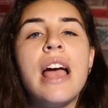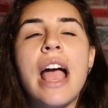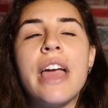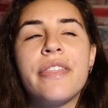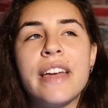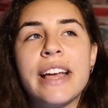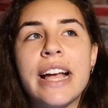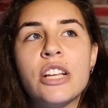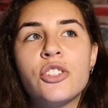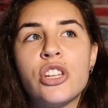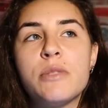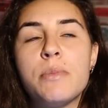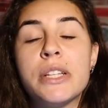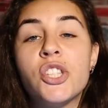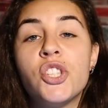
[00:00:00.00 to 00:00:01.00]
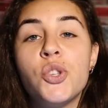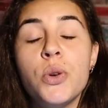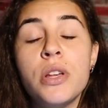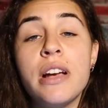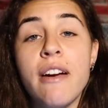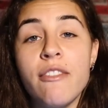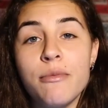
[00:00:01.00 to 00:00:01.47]
I think has just been
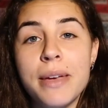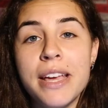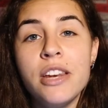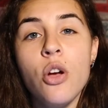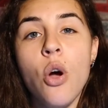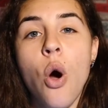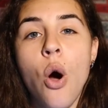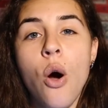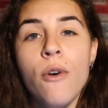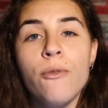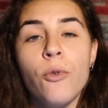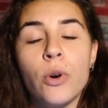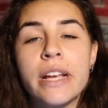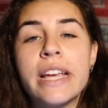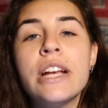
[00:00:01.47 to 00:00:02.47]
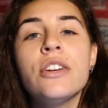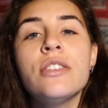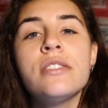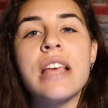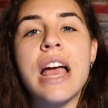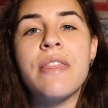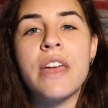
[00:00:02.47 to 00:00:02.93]
student government all 4
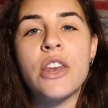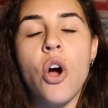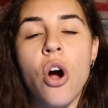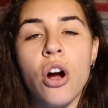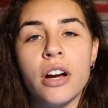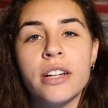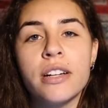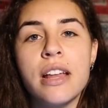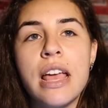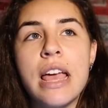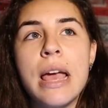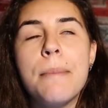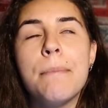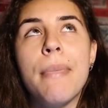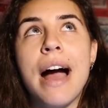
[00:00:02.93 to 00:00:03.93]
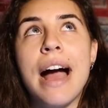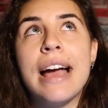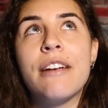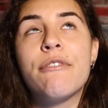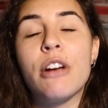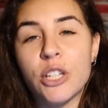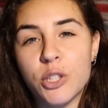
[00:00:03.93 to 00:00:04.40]
years, and then art
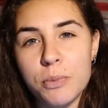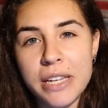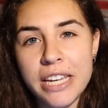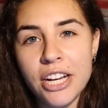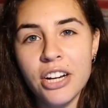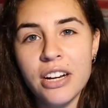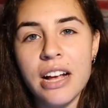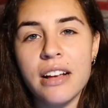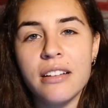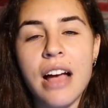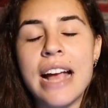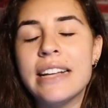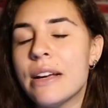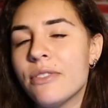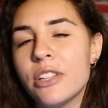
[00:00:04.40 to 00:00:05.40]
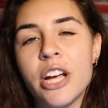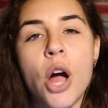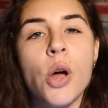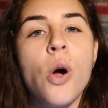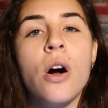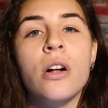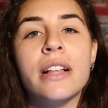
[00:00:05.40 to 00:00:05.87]
my freshman year. I definitely
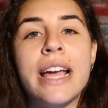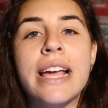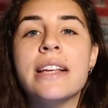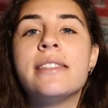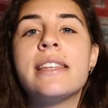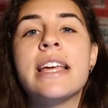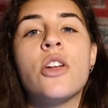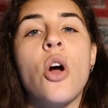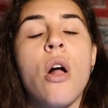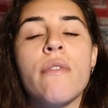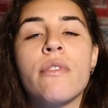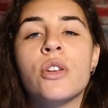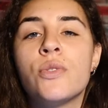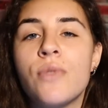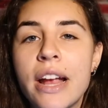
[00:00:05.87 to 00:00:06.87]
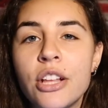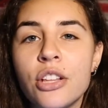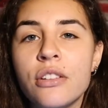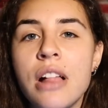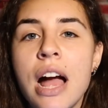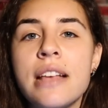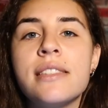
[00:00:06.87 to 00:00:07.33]
got all A's in all of those
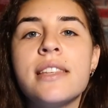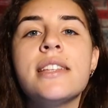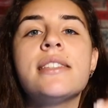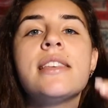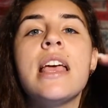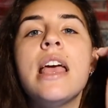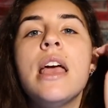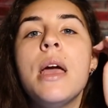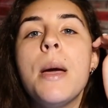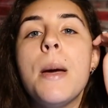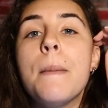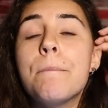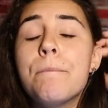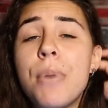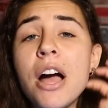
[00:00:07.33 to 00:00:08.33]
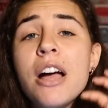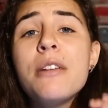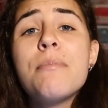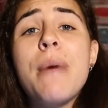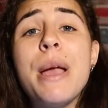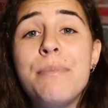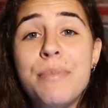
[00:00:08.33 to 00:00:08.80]
regular classes.
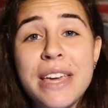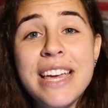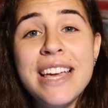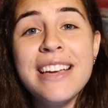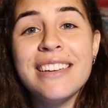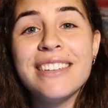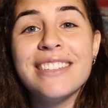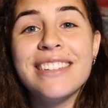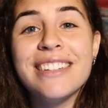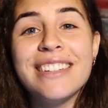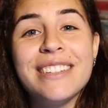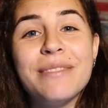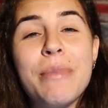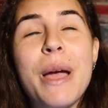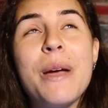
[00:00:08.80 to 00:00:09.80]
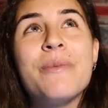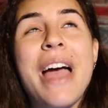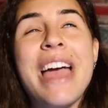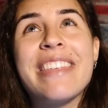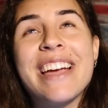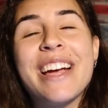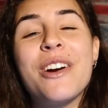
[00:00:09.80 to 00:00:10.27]
But my B,
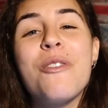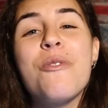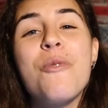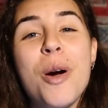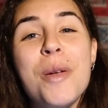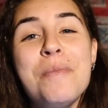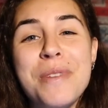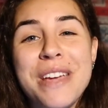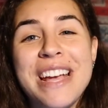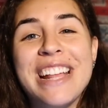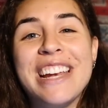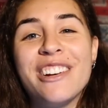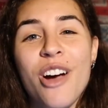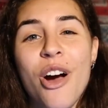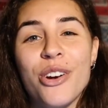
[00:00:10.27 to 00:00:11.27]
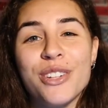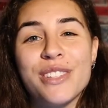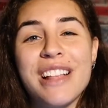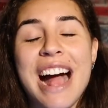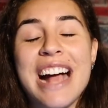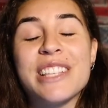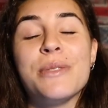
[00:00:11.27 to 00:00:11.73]
I think I got 1 B in an honors
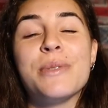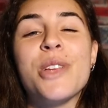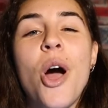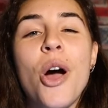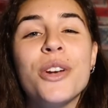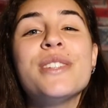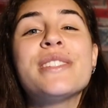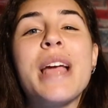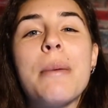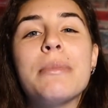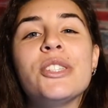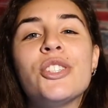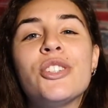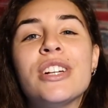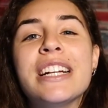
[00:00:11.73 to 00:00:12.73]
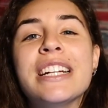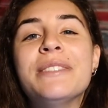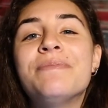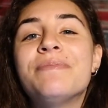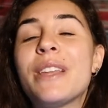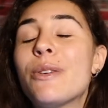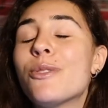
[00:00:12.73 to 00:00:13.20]
class. It was honors chemistry.
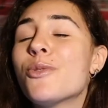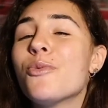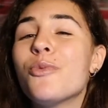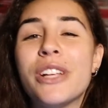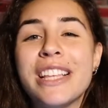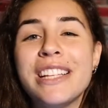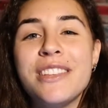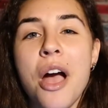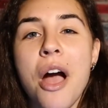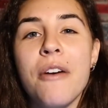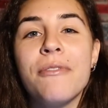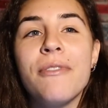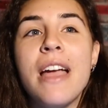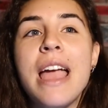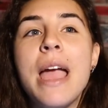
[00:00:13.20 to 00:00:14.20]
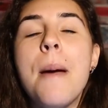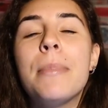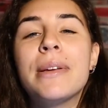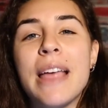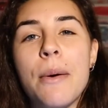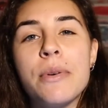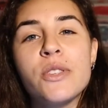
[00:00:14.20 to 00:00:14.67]
It was really tough,
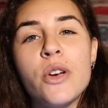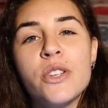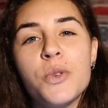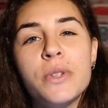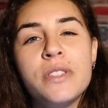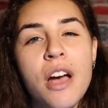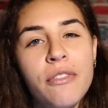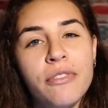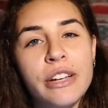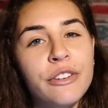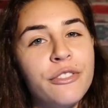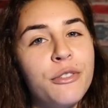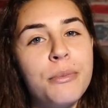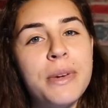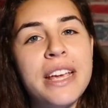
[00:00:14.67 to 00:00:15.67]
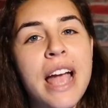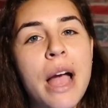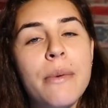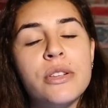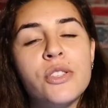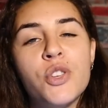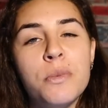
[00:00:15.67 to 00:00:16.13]
but that was also a tough year for me.
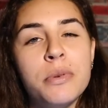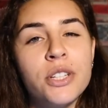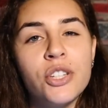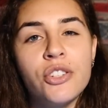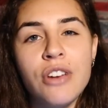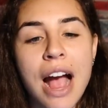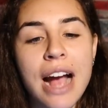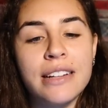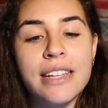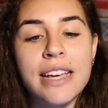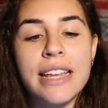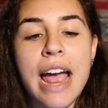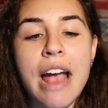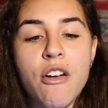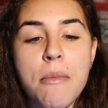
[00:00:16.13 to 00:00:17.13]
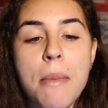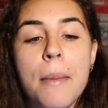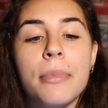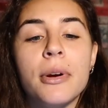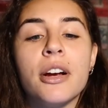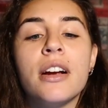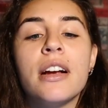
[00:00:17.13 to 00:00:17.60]
I was super distracted, I
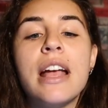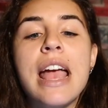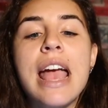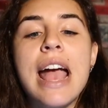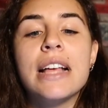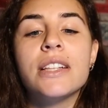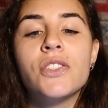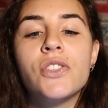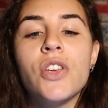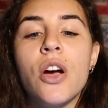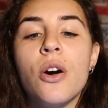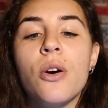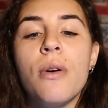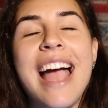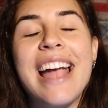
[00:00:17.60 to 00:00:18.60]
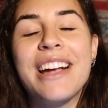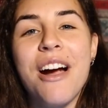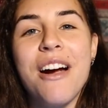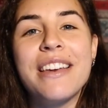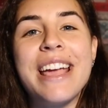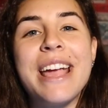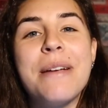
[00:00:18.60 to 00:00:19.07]
remember, and so I
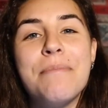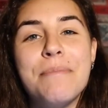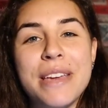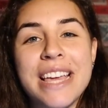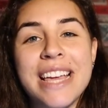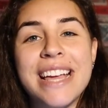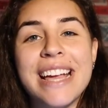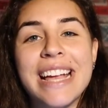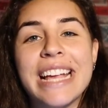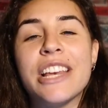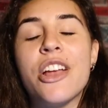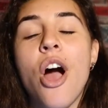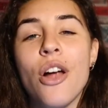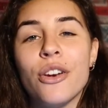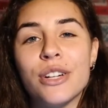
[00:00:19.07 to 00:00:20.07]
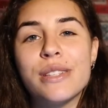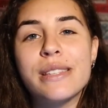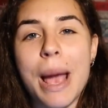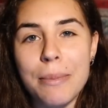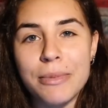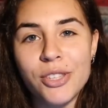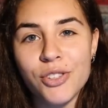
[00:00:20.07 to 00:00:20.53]
got a B in honors
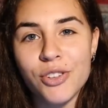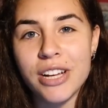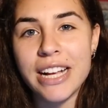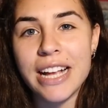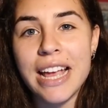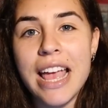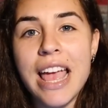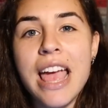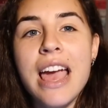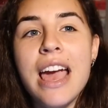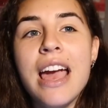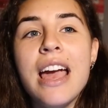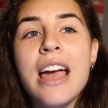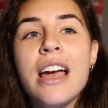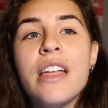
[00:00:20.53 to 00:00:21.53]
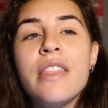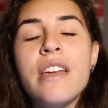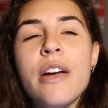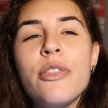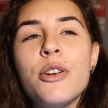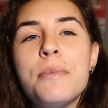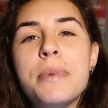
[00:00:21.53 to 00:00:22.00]
chemistry. The other